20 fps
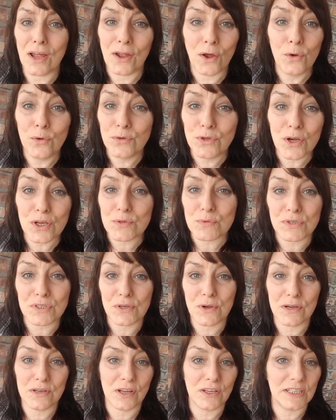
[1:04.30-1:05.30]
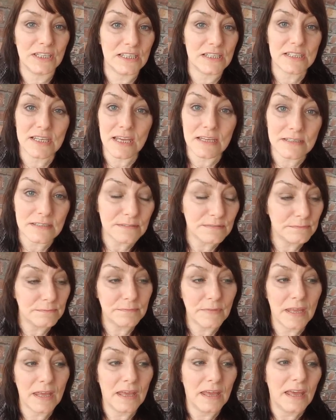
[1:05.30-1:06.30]
Who knows what's going on in his head?
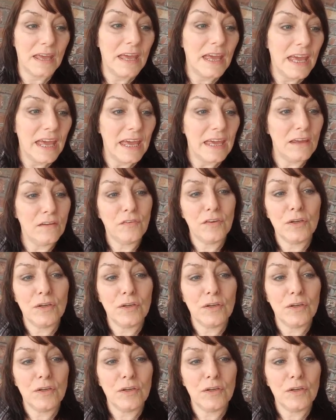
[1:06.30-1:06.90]
If